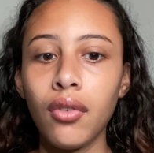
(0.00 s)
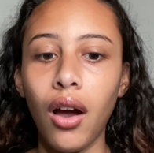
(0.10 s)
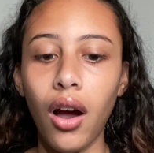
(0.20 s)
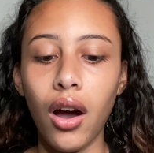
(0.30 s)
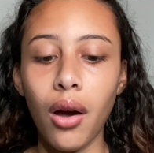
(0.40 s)

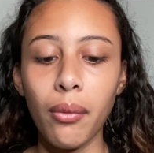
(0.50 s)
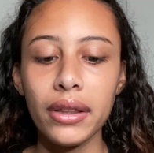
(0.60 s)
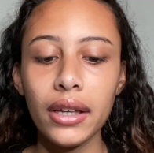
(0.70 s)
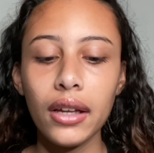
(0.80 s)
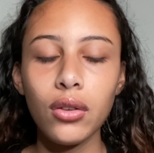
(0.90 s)
Um, I
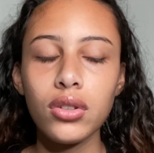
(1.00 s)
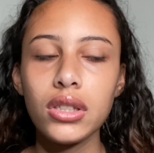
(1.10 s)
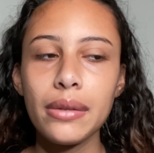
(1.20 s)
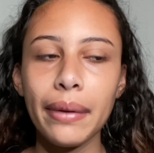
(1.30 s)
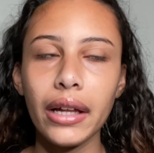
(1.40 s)
think I lost it
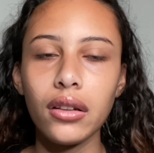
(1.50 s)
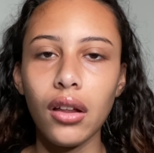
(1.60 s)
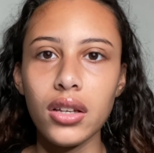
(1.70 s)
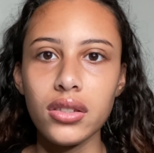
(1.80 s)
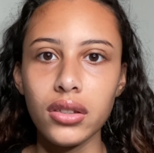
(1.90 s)
in my
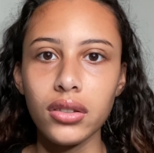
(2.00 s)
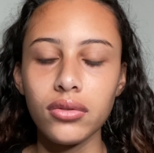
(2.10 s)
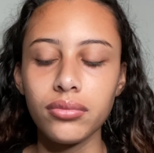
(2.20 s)
closet,